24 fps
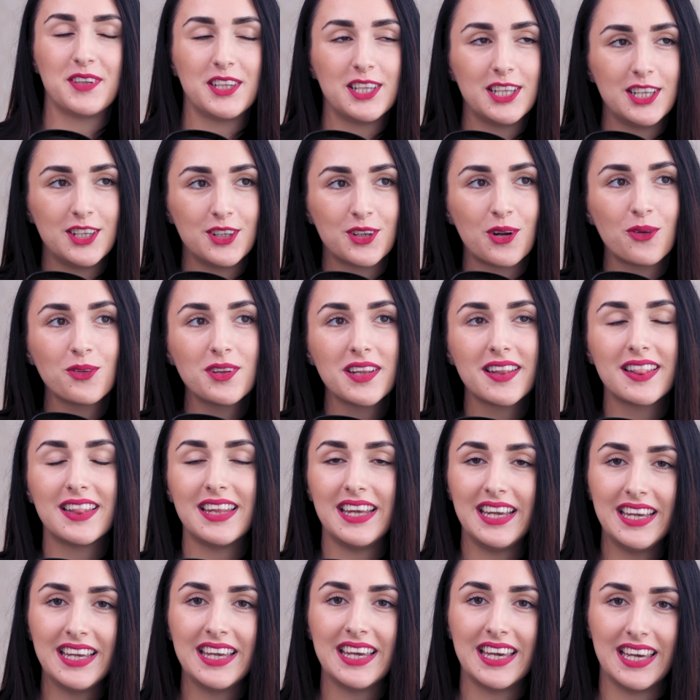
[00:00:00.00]
The
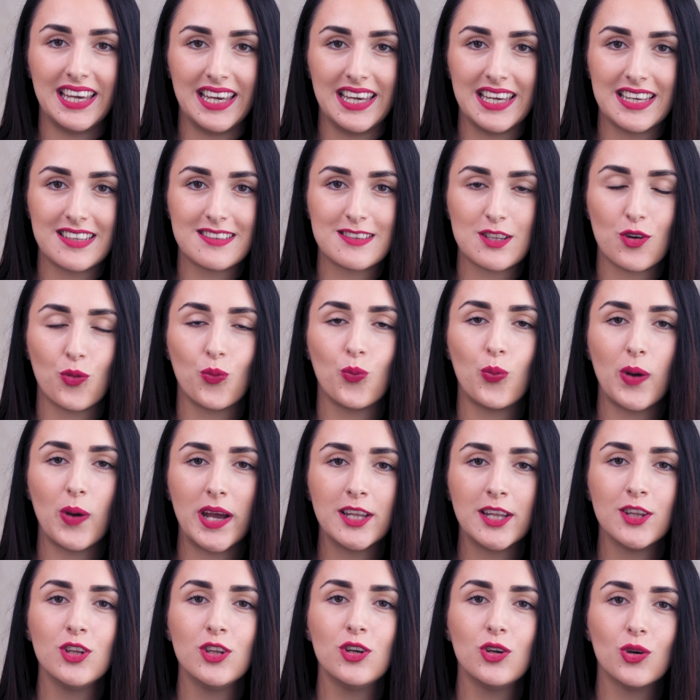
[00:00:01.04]
thing is,
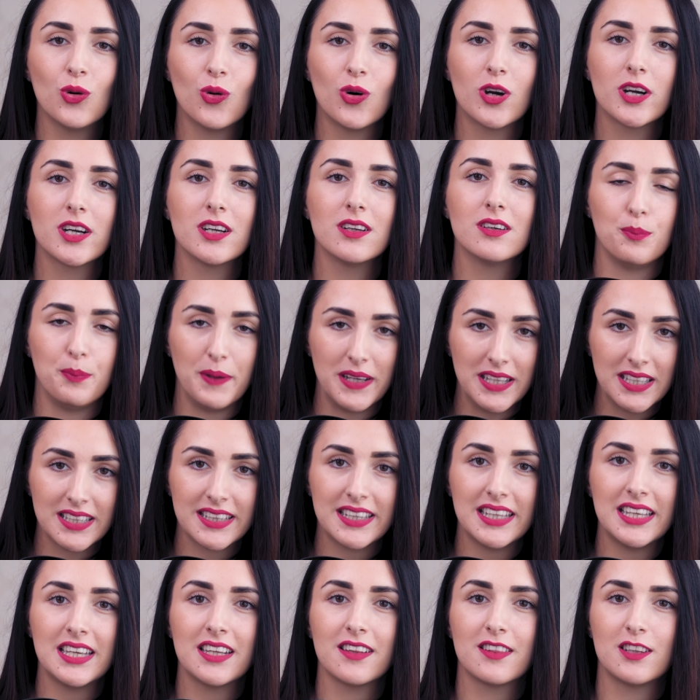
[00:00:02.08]
when you're
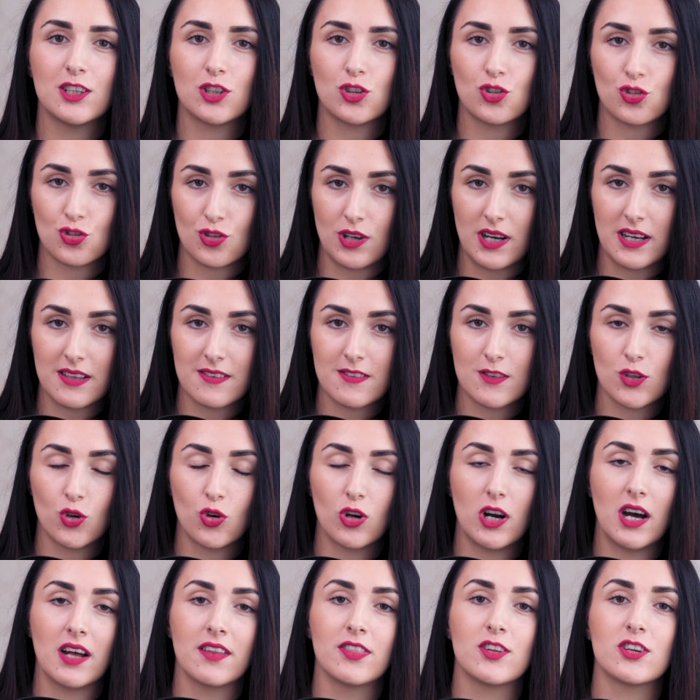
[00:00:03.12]
building the trust
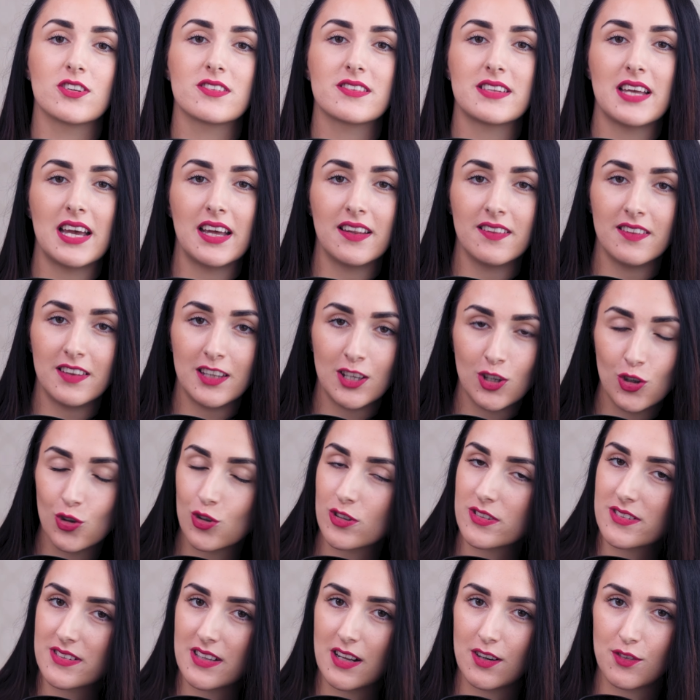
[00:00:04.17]
or understanding
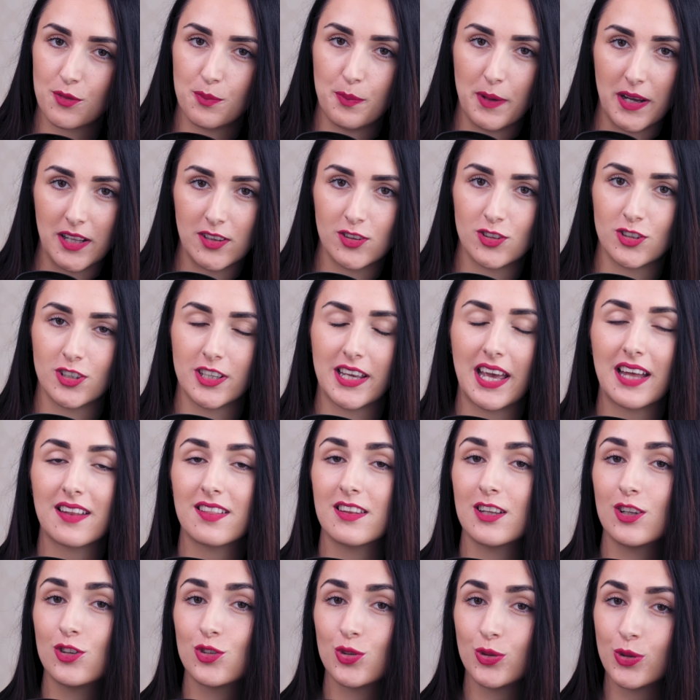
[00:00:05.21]
yourself better,
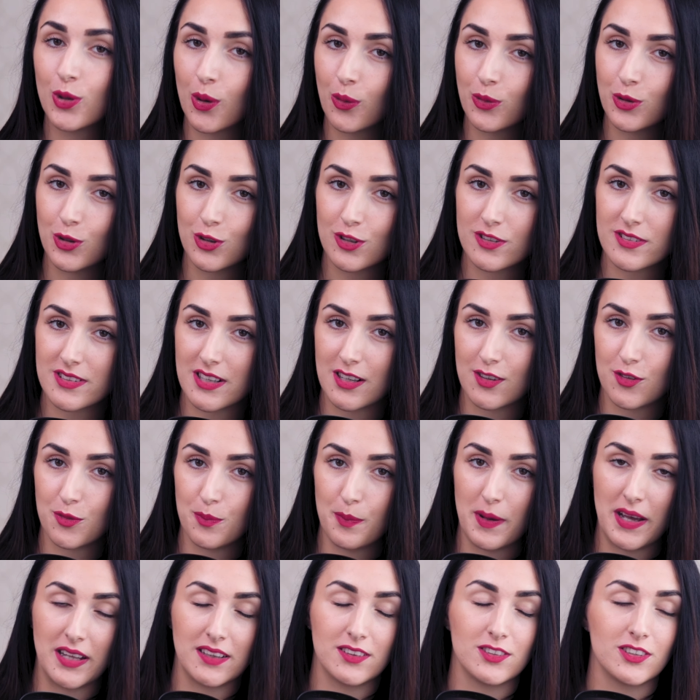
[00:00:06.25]
getting to know yourself
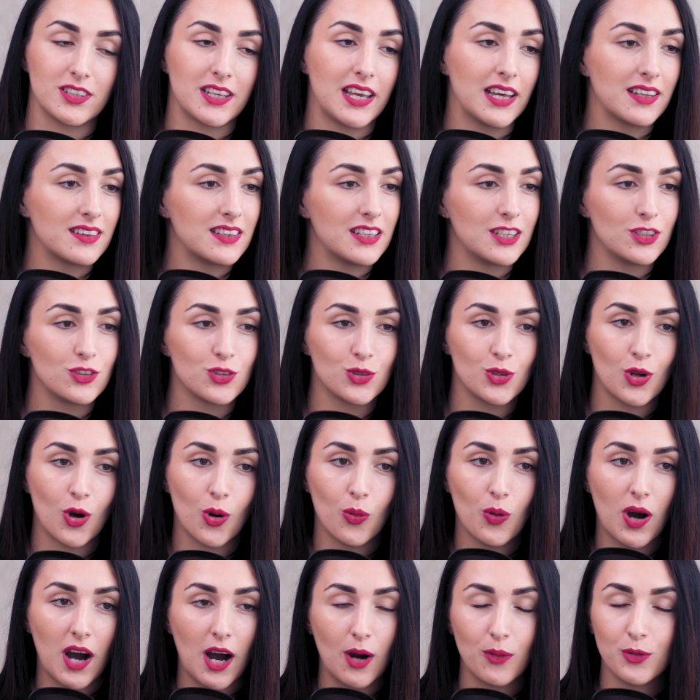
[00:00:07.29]
better, getting to know
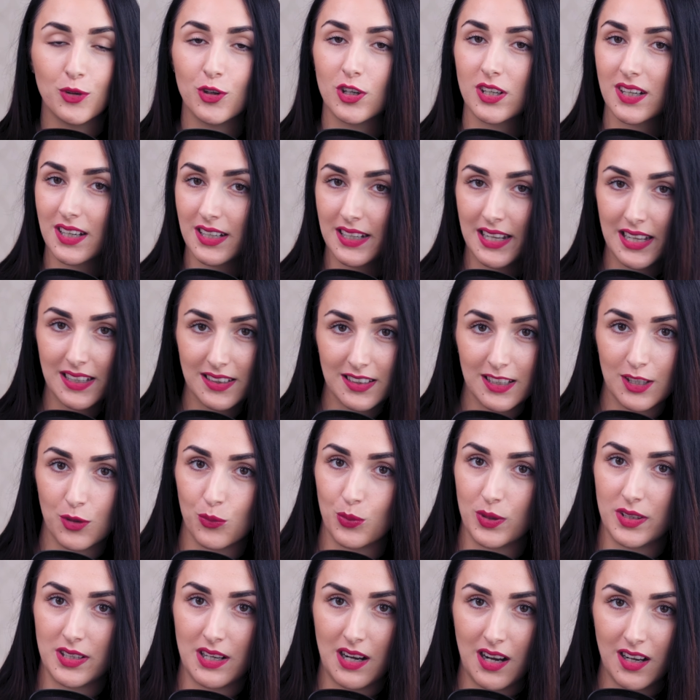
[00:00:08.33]
how you're connecting
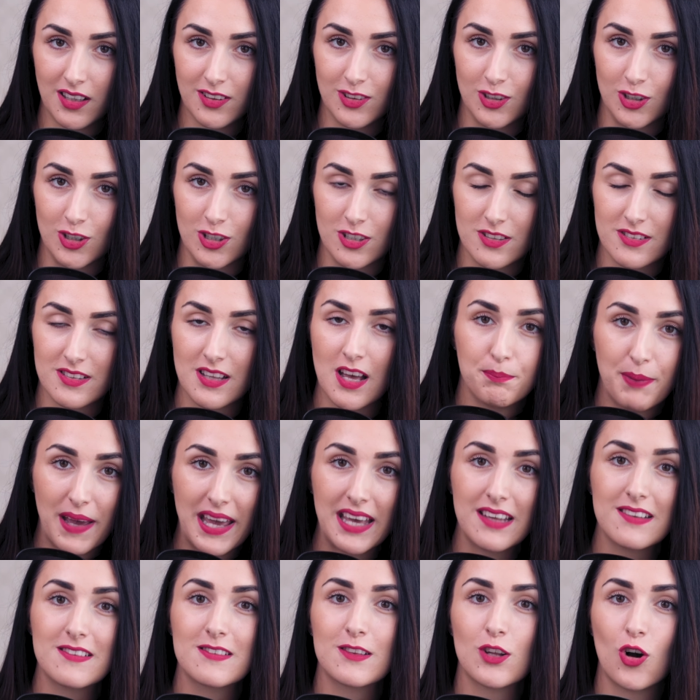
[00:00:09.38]
with others
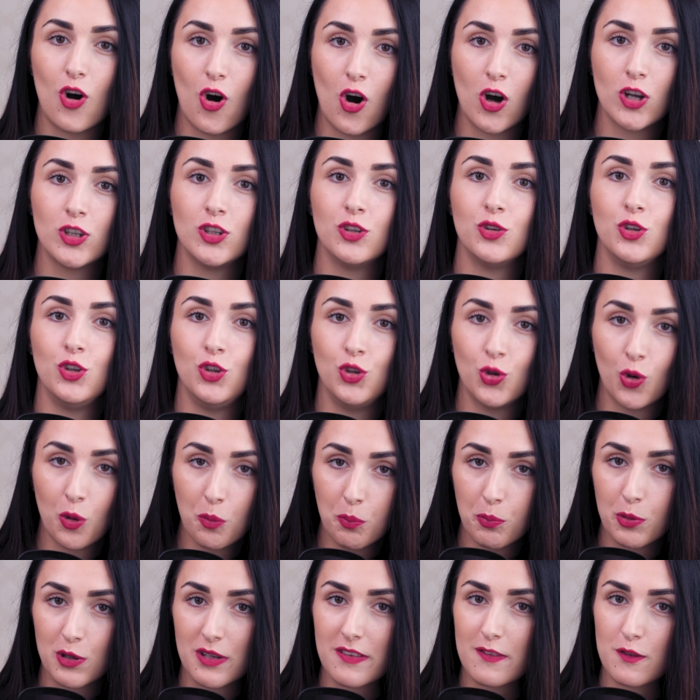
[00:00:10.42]
based on your
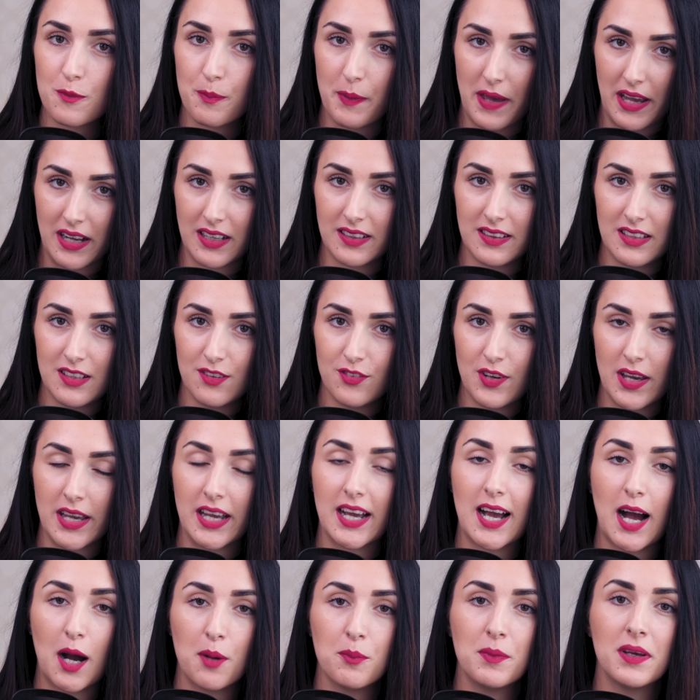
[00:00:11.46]
perspective and
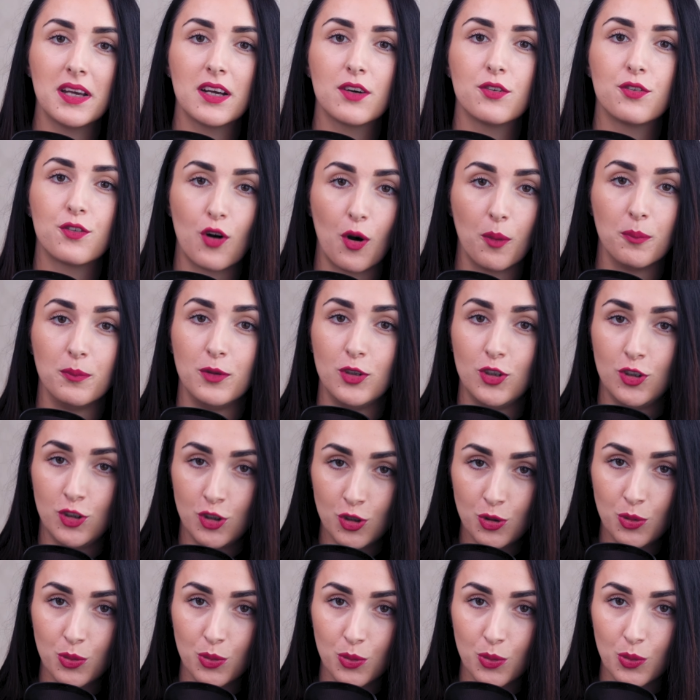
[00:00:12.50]
coming from
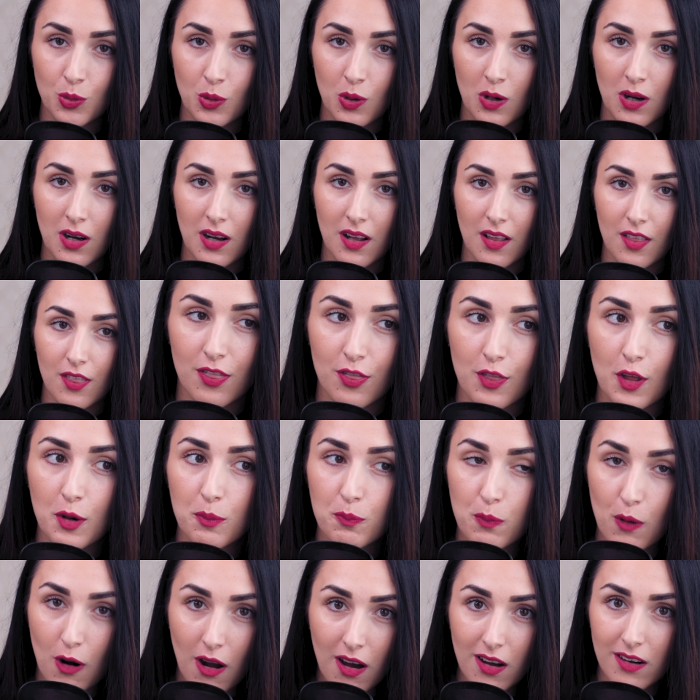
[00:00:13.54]
you, the
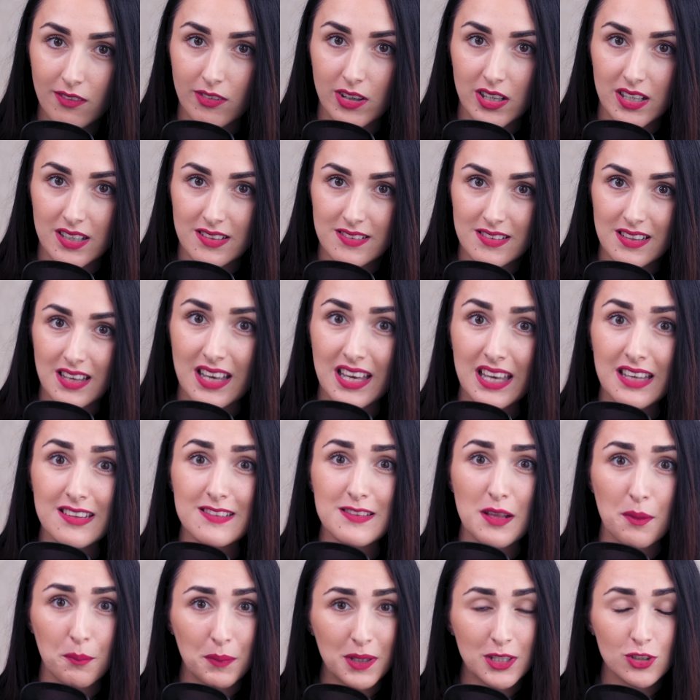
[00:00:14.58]
progress
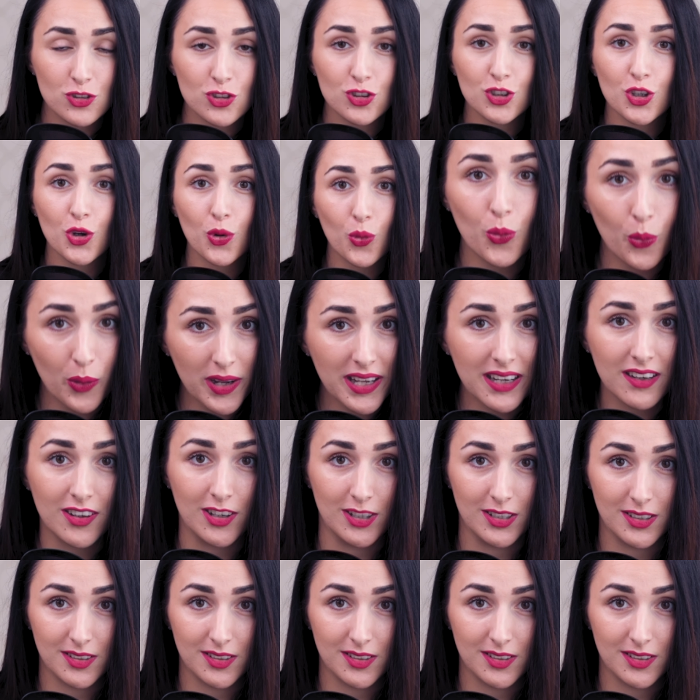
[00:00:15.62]
is much quicker.